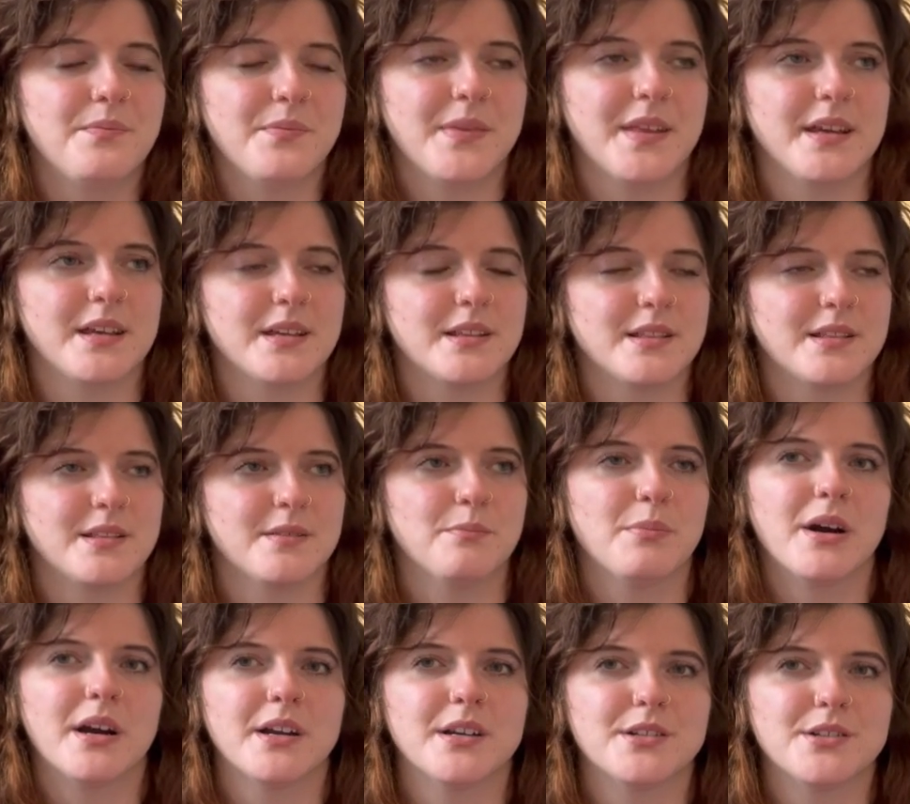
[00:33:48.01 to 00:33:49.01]
like,
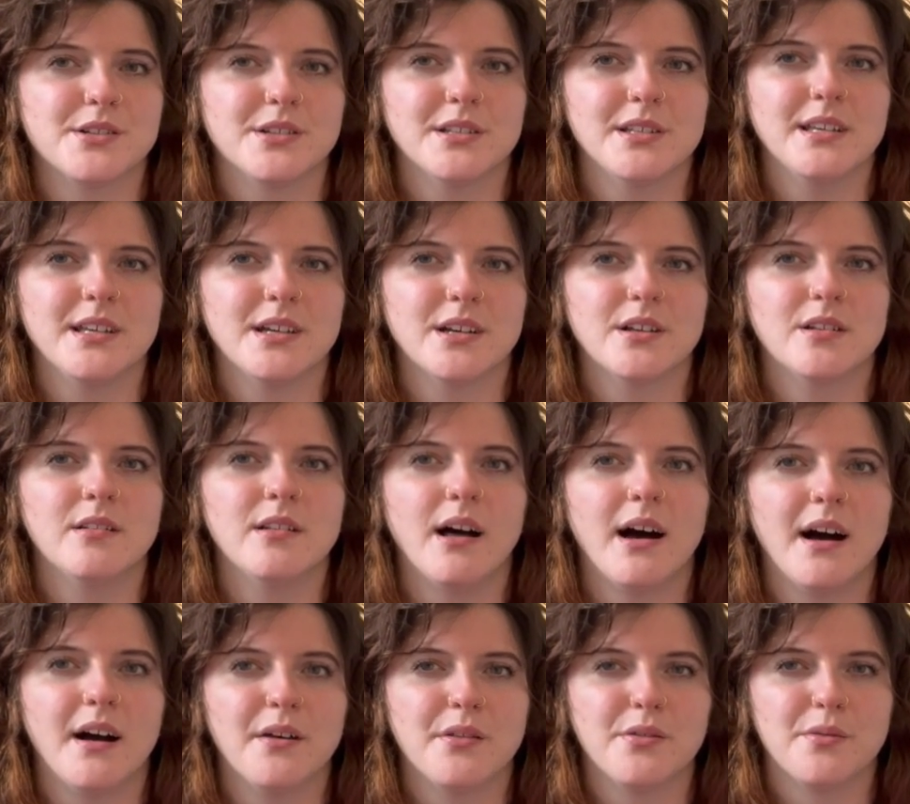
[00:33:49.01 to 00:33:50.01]
partially
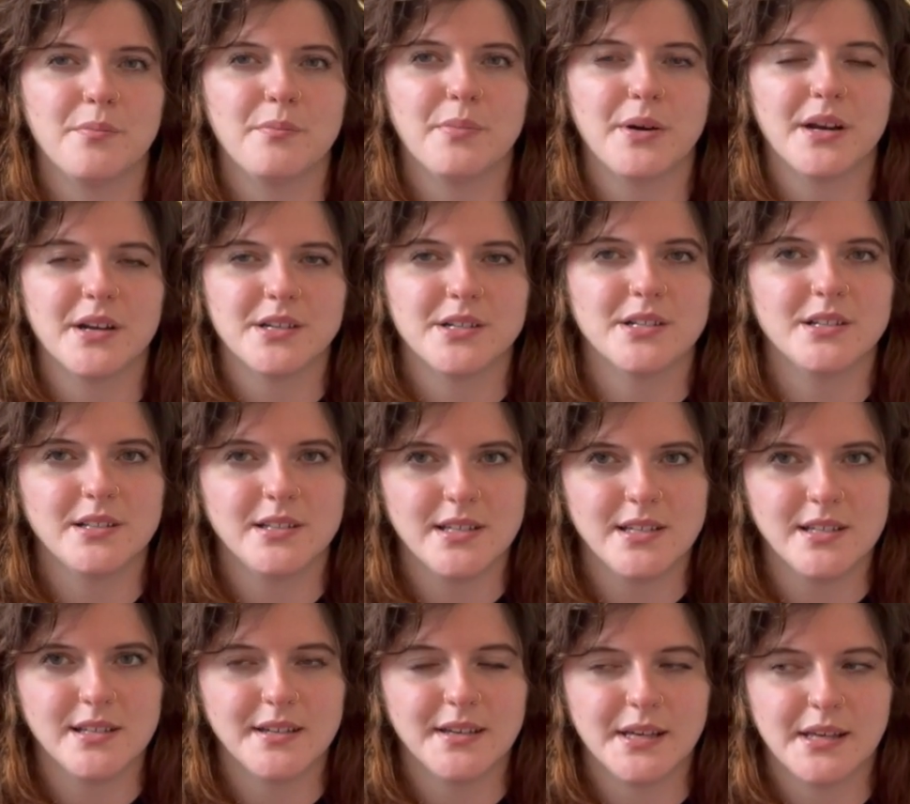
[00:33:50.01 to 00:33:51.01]
cloth,
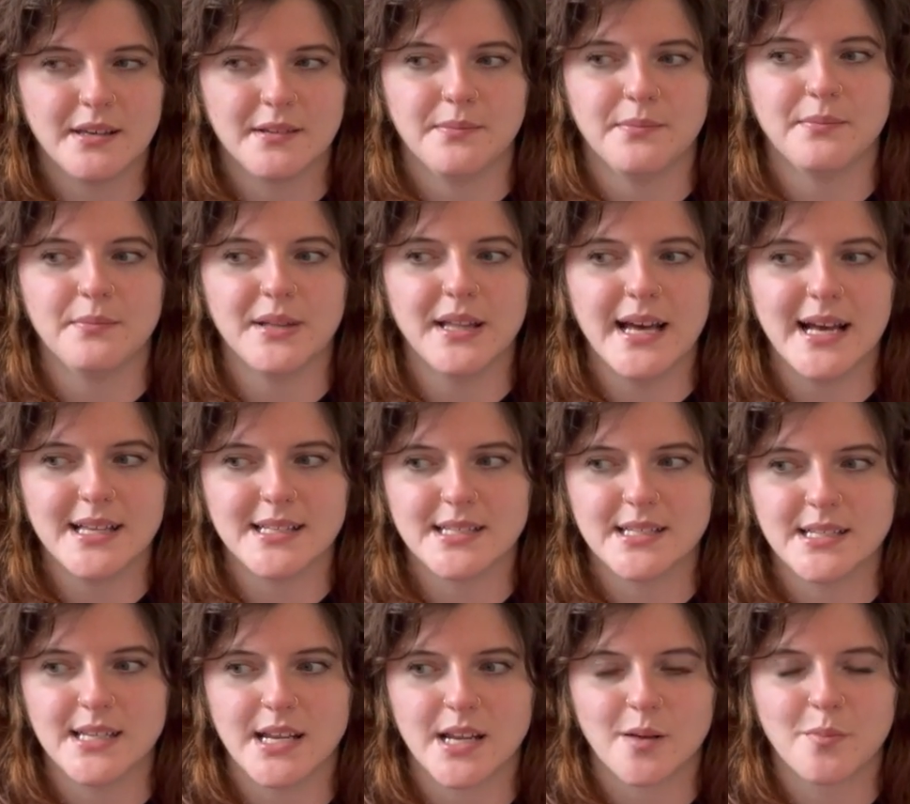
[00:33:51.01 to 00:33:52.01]
partially
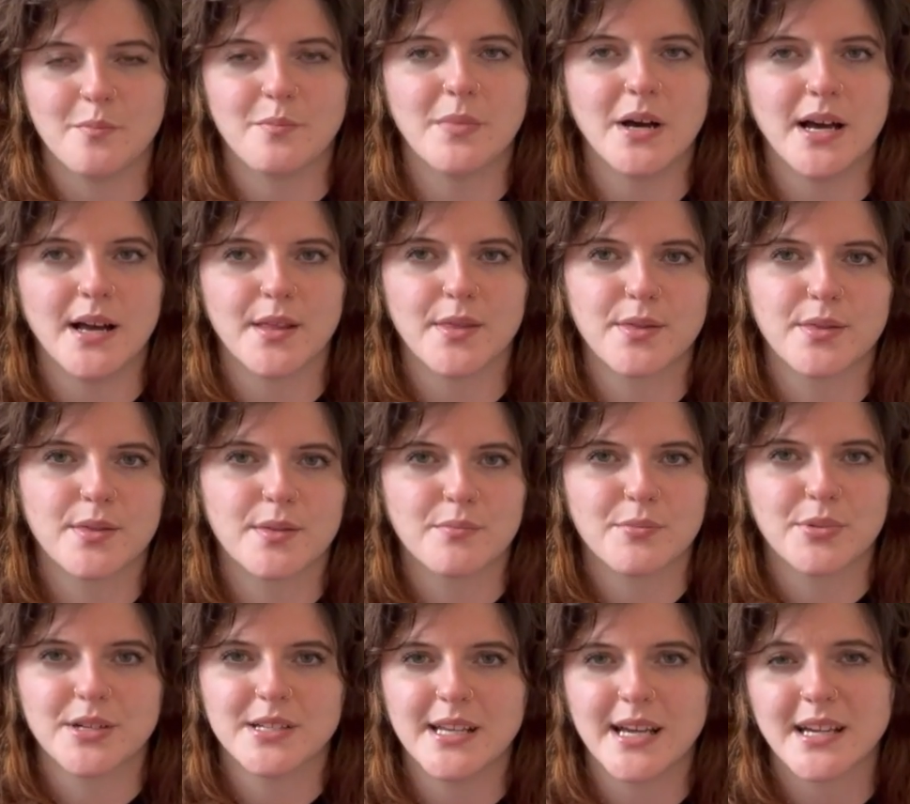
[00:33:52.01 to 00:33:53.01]
plastic moth
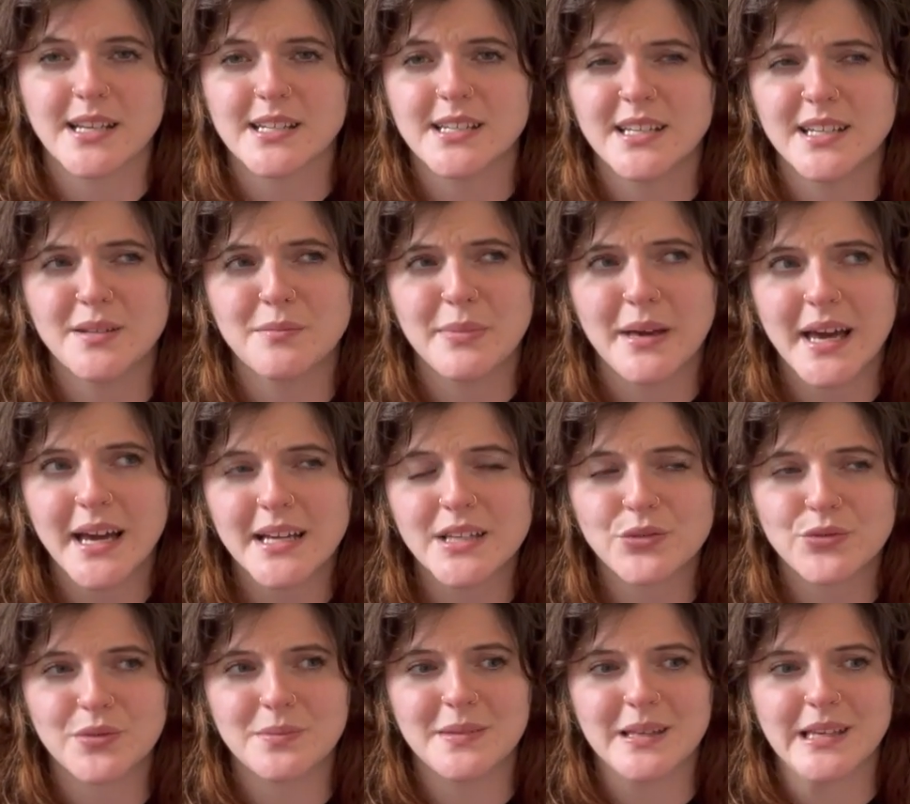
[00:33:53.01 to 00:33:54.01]
protecting bags
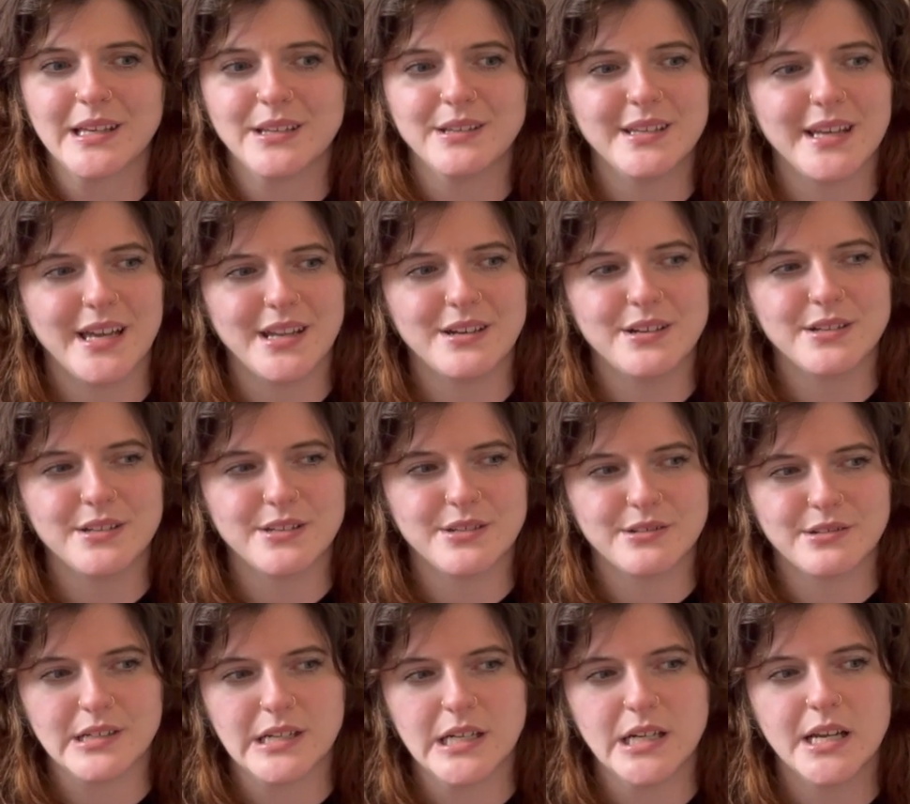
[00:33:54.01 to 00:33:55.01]
from the Container
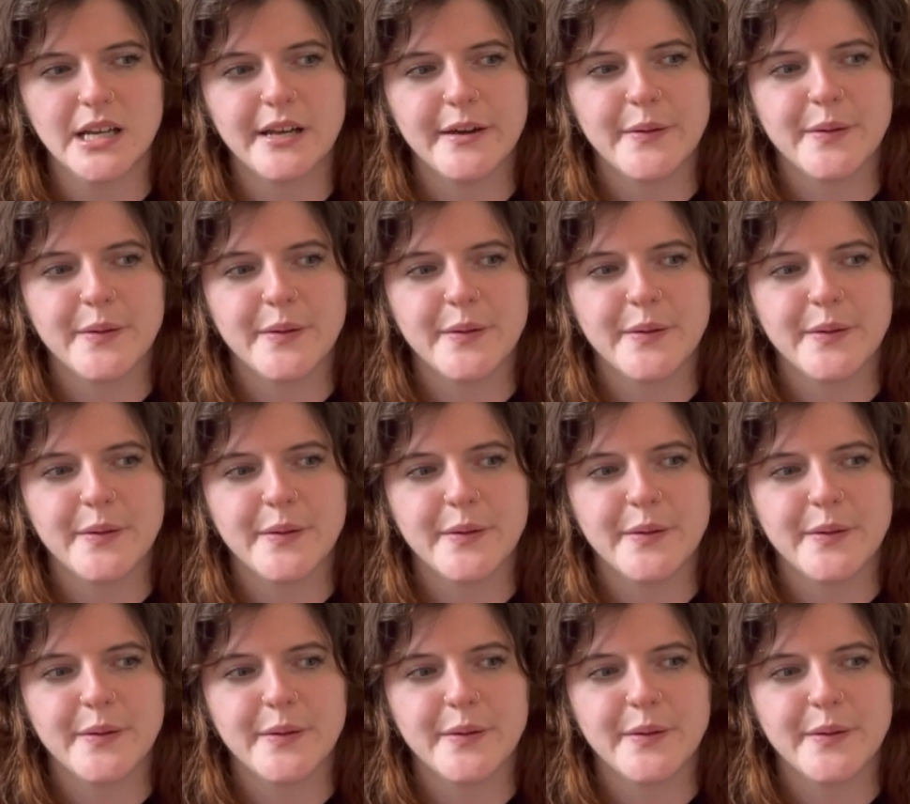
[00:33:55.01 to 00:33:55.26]
Store,